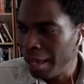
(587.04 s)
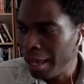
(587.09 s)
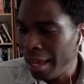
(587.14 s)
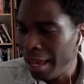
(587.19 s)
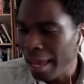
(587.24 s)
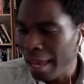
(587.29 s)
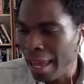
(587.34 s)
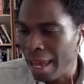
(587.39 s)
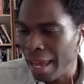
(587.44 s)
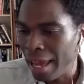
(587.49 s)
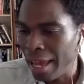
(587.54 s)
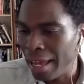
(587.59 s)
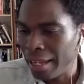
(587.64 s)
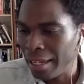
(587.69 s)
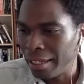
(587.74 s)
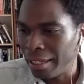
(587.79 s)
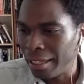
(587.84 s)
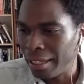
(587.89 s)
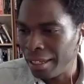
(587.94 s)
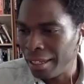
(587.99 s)
And
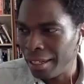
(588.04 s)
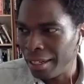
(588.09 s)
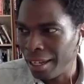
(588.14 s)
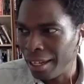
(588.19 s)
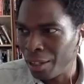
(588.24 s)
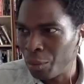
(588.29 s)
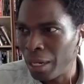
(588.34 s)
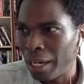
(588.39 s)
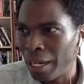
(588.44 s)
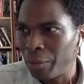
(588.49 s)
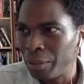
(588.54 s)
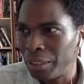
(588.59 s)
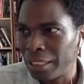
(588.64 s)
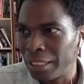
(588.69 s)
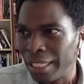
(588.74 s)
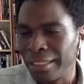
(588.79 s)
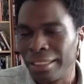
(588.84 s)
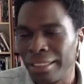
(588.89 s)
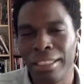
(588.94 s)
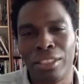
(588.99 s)
the other one I would say
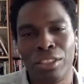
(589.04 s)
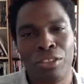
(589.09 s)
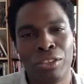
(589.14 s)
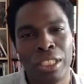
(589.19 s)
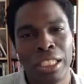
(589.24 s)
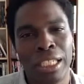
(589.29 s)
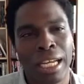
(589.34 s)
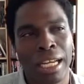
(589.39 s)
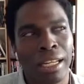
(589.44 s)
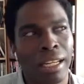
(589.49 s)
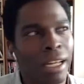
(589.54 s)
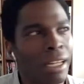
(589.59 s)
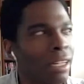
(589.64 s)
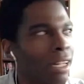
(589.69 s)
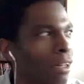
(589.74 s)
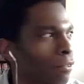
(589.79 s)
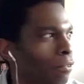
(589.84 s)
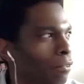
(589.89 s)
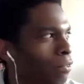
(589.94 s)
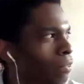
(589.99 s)
is history. I
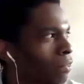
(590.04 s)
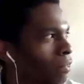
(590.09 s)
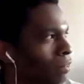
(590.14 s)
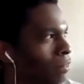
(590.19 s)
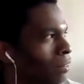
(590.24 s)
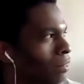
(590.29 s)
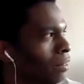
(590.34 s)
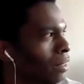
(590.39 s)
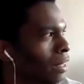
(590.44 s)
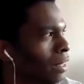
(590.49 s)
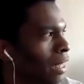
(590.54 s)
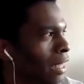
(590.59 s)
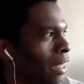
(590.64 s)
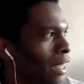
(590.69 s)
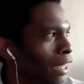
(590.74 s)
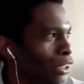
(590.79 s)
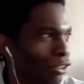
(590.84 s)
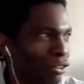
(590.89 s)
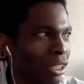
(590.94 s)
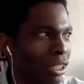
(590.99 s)
love
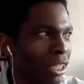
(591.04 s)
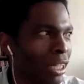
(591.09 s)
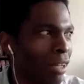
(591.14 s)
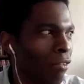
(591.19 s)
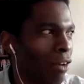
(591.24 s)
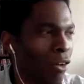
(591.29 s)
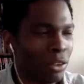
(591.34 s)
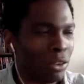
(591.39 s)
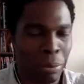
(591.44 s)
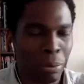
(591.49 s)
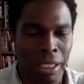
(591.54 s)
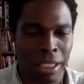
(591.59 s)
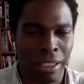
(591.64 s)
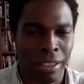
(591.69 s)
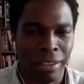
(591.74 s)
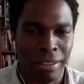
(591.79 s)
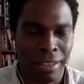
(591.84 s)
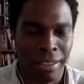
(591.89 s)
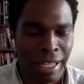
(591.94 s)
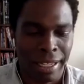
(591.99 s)
history. I've always been
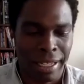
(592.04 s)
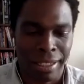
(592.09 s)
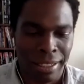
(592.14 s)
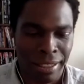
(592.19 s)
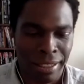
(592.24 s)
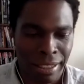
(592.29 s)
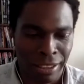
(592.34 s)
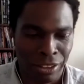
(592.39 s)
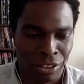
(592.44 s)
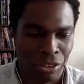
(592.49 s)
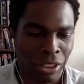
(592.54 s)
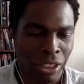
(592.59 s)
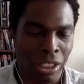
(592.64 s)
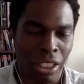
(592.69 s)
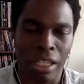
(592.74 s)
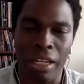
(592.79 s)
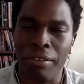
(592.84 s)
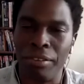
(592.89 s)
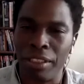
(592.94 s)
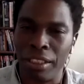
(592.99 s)
a history
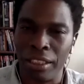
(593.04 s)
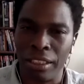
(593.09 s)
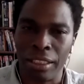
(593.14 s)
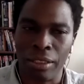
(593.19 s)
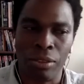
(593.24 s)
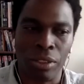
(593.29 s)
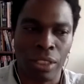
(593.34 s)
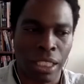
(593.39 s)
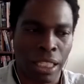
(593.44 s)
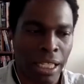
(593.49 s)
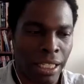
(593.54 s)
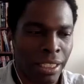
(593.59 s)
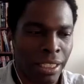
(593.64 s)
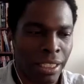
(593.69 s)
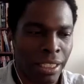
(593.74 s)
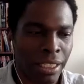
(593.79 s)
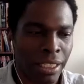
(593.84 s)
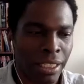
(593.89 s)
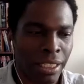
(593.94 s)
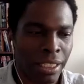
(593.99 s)
nerd ever since I was a kid.
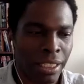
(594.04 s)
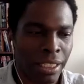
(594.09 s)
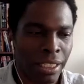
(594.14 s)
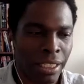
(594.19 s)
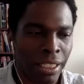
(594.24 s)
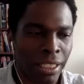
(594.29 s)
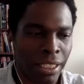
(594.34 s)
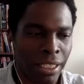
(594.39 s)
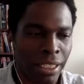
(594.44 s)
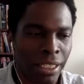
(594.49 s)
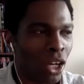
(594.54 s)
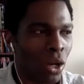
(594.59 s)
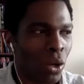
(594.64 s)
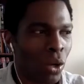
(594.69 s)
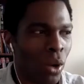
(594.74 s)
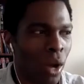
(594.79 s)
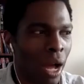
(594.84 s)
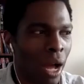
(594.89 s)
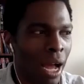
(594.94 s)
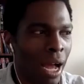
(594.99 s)

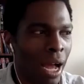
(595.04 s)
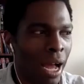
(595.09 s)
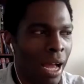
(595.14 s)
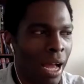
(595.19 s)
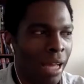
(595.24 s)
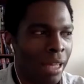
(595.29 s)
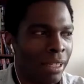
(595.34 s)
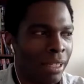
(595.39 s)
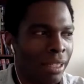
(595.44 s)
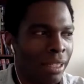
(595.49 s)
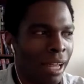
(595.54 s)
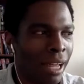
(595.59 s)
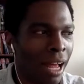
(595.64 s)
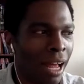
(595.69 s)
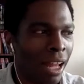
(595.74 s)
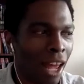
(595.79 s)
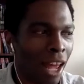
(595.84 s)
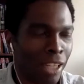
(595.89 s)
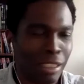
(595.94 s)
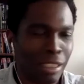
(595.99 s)
So a
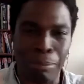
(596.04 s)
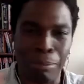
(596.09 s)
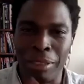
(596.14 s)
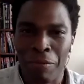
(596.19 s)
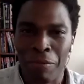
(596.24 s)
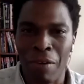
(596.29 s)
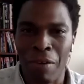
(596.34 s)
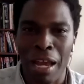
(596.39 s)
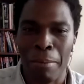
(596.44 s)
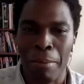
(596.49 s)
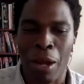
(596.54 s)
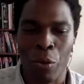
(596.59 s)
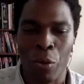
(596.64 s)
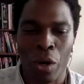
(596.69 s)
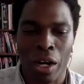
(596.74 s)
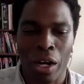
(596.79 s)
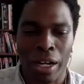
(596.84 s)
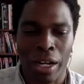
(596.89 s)
lot of times I find my work